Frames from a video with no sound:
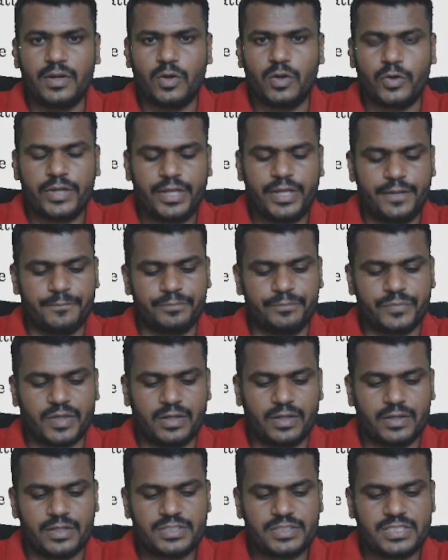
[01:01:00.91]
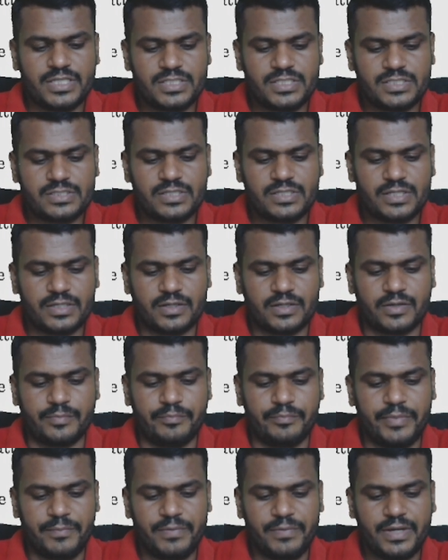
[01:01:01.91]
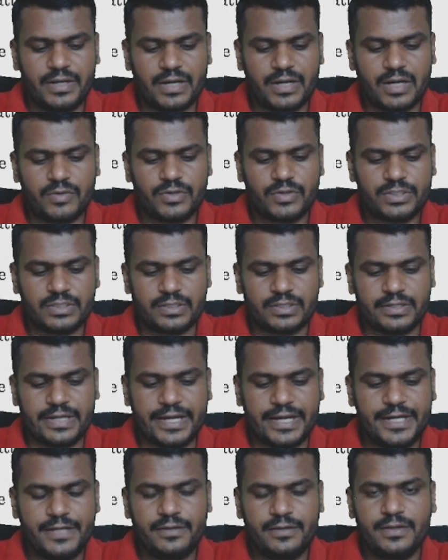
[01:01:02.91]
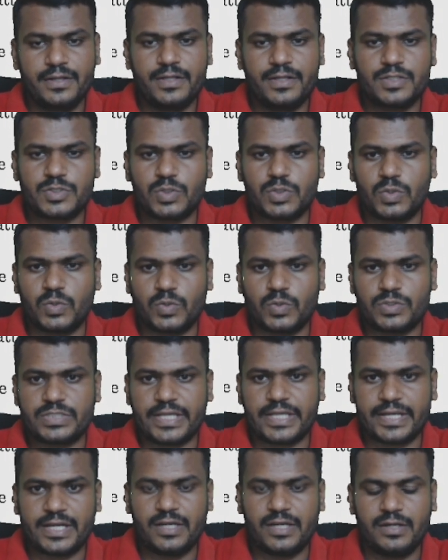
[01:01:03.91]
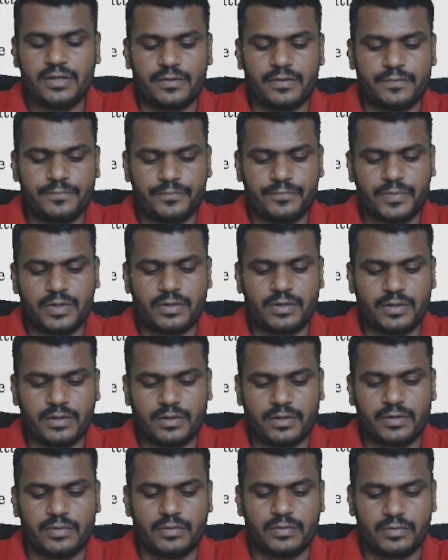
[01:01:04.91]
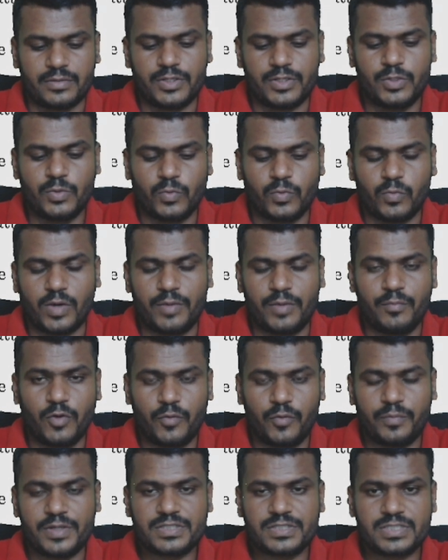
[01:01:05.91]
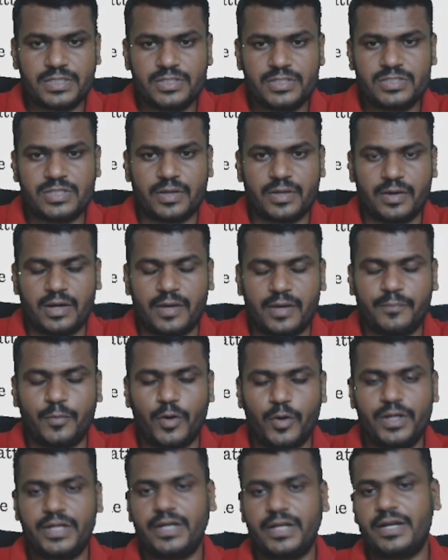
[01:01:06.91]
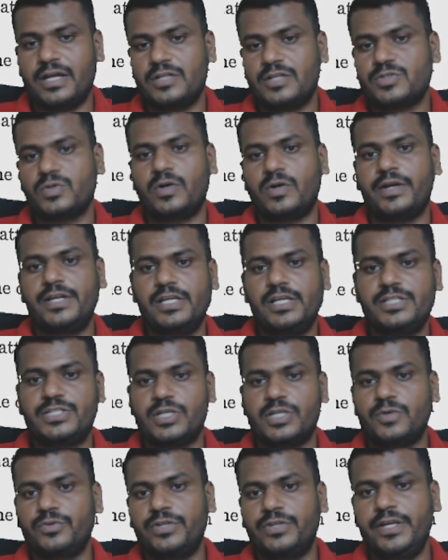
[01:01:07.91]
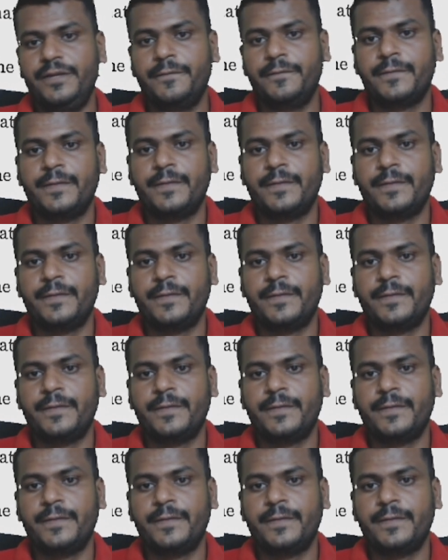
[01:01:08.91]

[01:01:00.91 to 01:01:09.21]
Okay, since the Bipin Rawat died, so second one more person is appointed also, Anil Chaudhary.